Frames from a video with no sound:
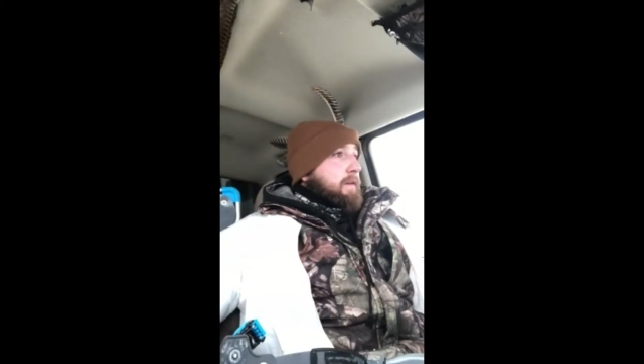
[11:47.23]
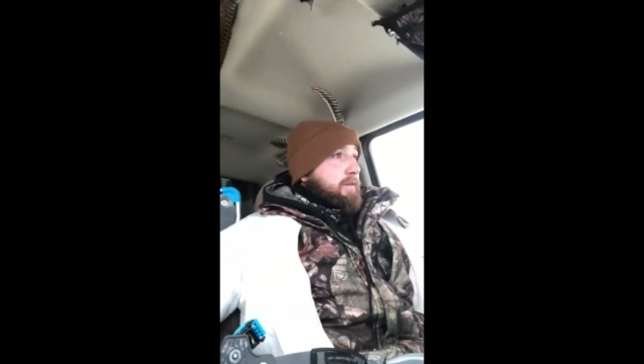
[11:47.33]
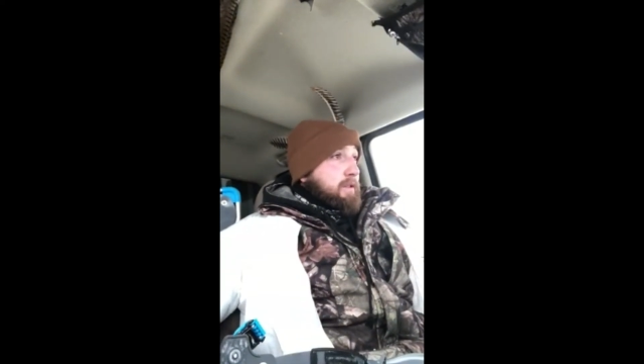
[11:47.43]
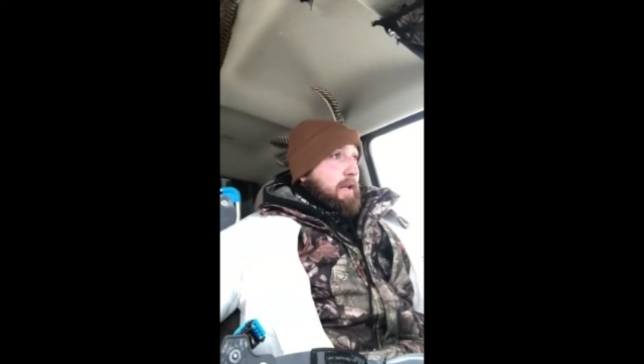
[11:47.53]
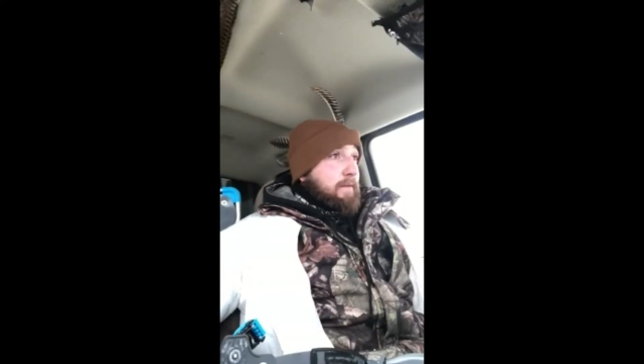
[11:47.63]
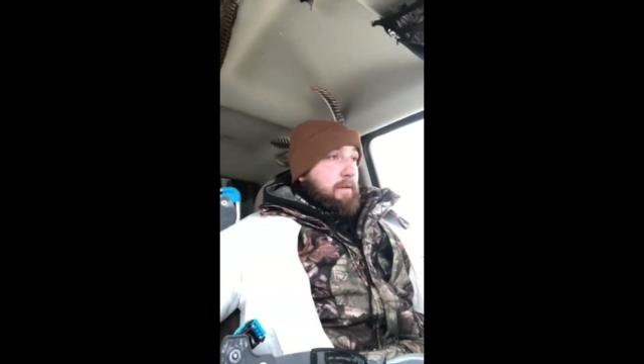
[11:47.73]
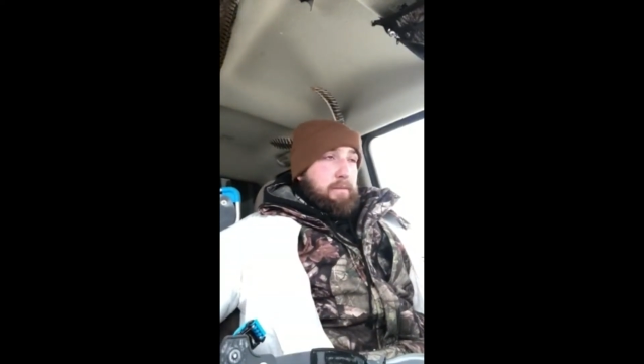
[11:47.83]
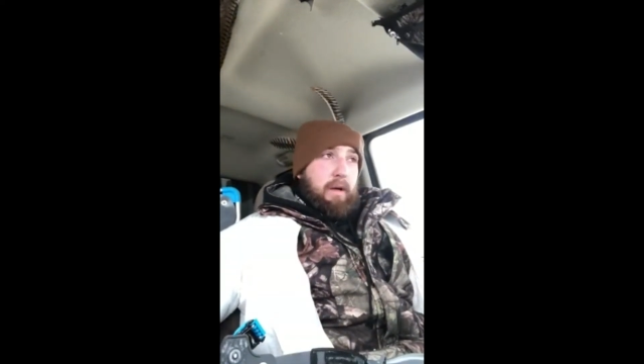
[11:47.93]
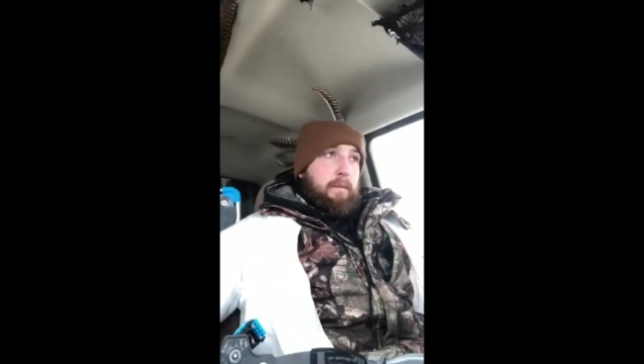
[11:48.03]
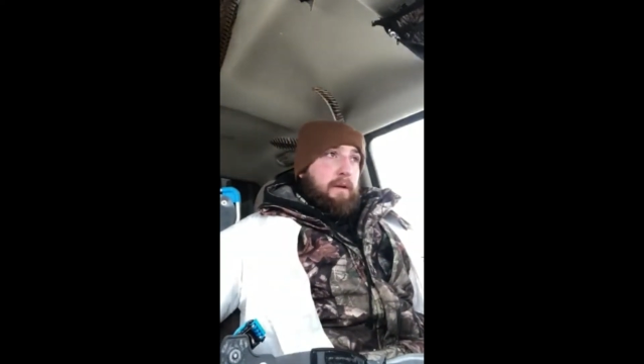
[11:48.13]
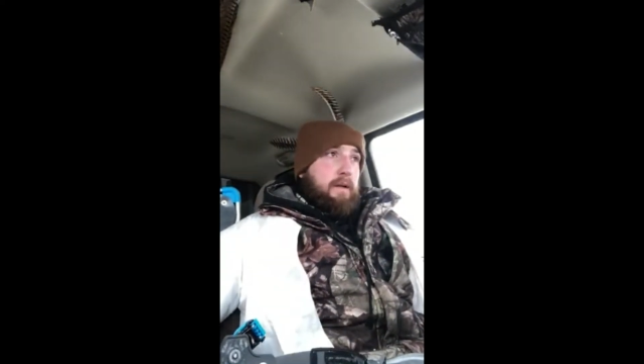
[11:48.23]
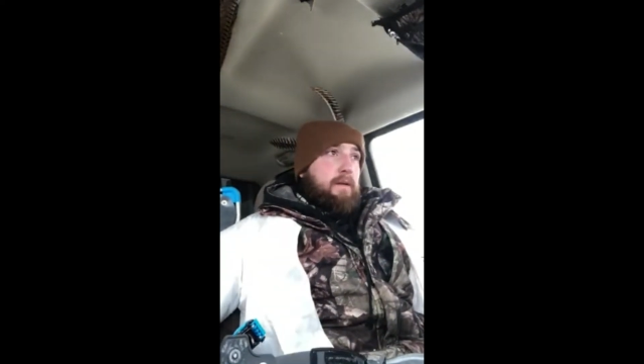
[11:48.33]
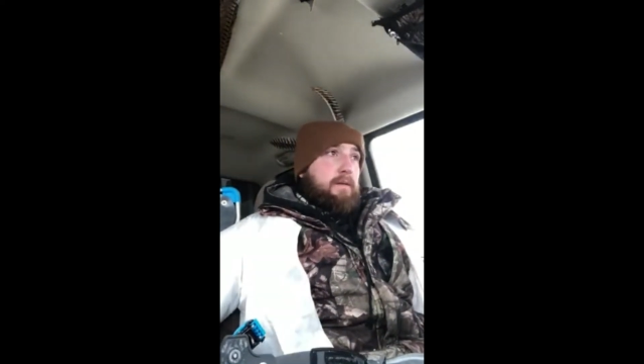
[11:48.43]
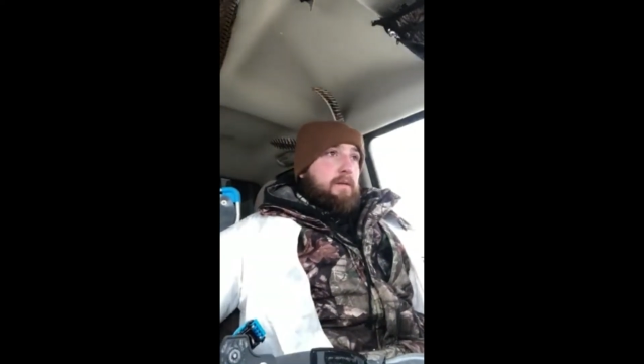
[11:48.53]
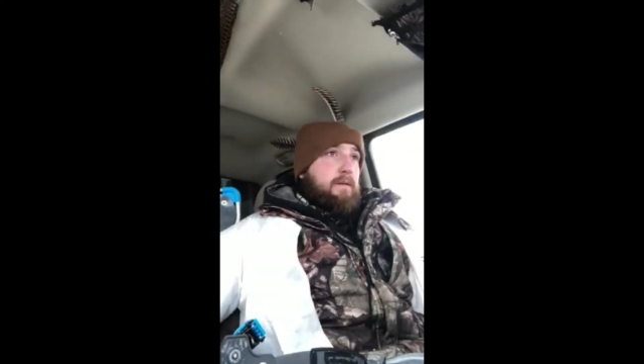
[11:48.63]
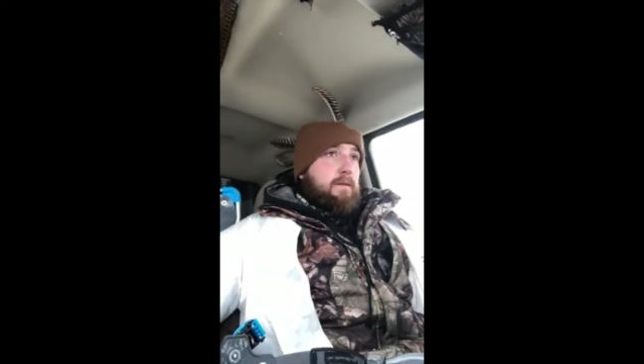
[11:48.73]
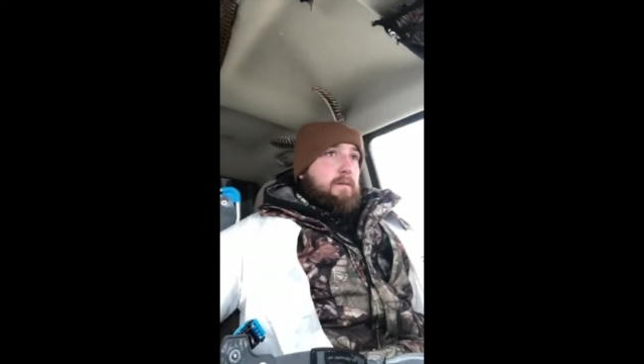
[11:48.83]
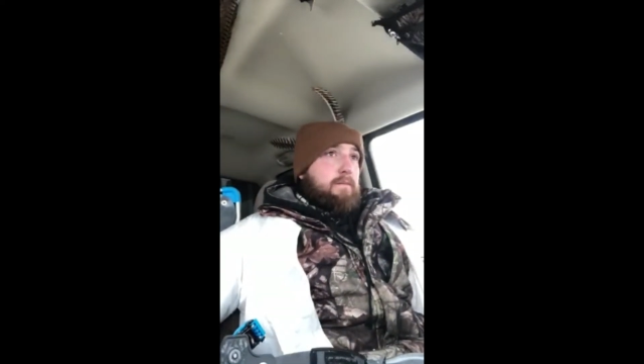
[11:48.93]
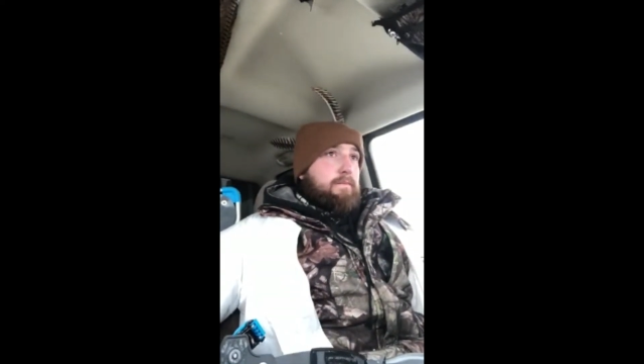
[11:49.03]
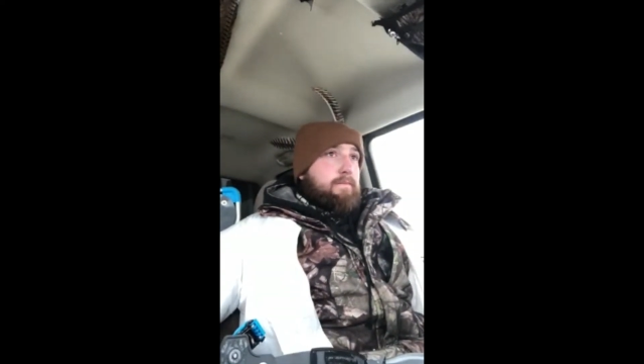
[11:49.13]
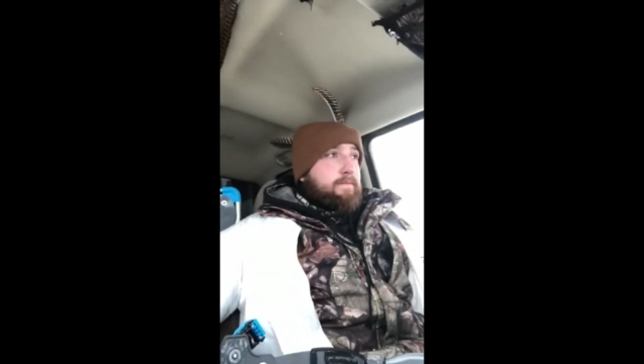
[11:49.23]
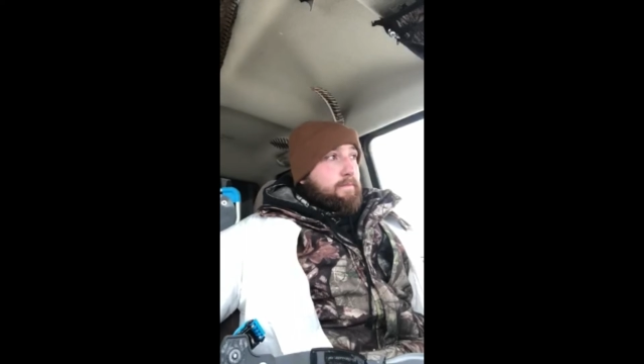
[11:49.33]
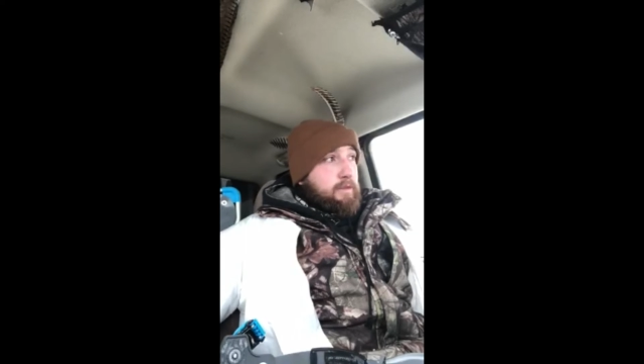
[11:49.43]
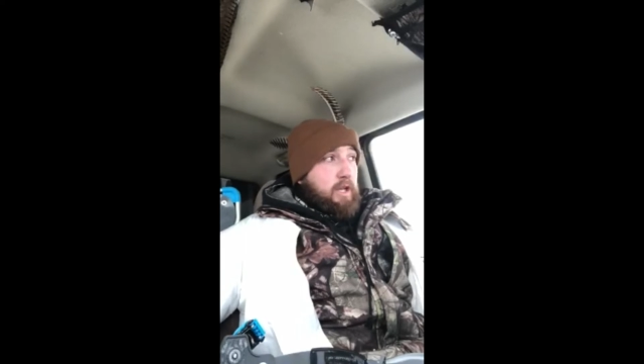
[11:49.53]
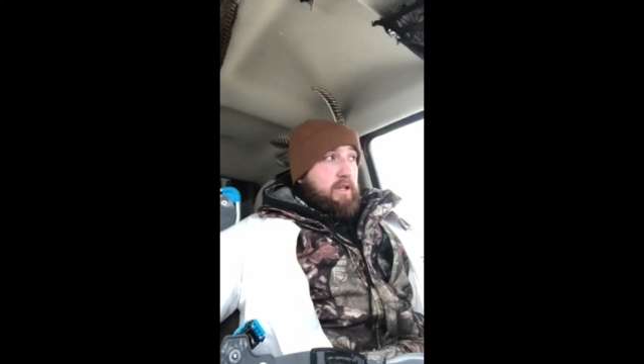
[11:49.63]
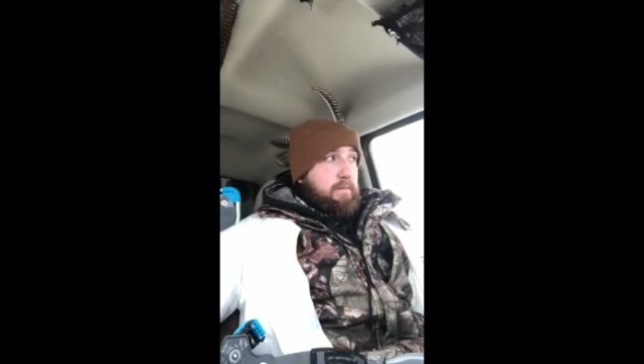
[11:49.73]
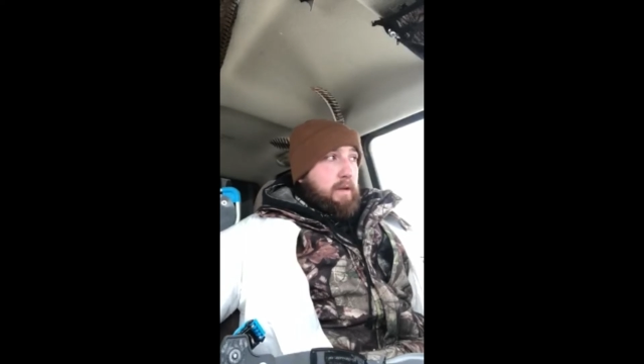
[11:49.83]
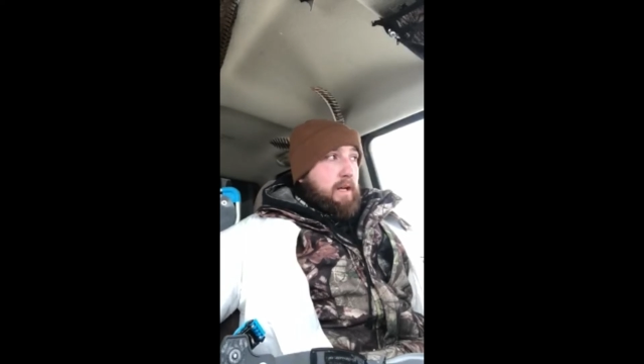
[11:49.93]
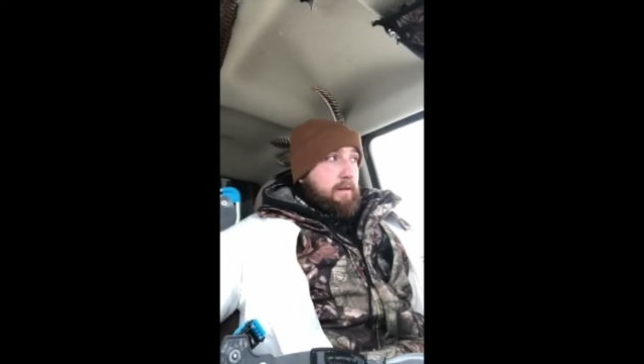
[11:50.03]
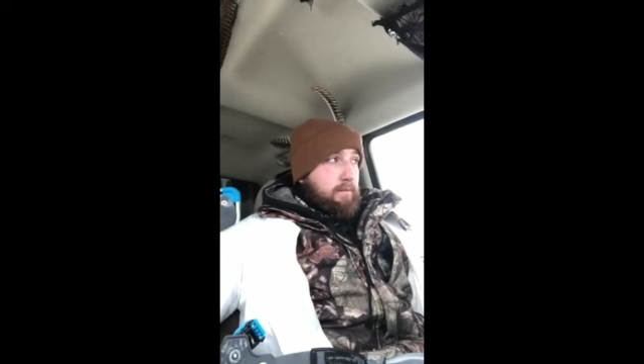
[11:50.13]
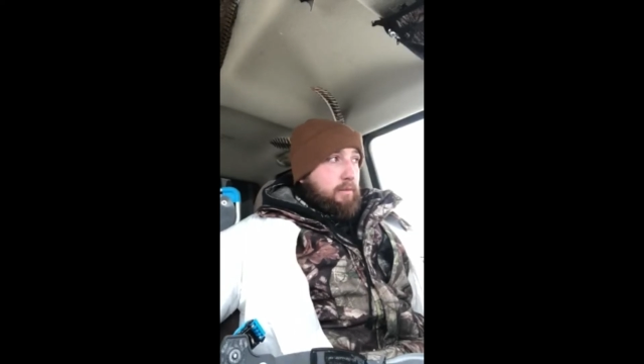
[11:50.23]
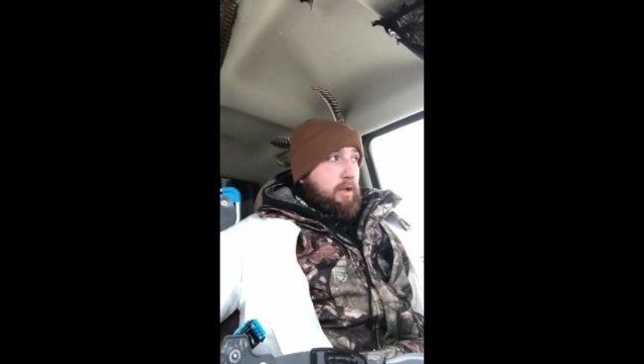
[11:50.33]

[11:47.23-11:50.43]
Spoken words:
it was definitely, probably, judging by